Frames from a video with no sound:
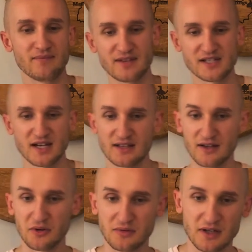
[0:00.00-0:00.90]
they sat
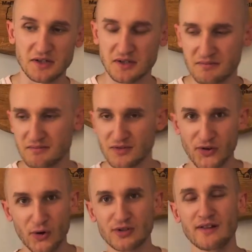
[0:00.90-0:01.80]
down, kind of
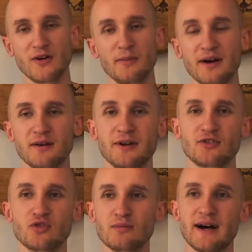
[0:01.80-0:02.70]
talked a little bit. They
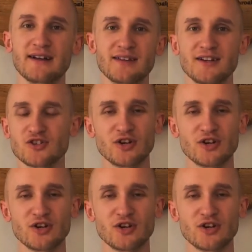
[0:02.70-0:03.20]
weren't too bad.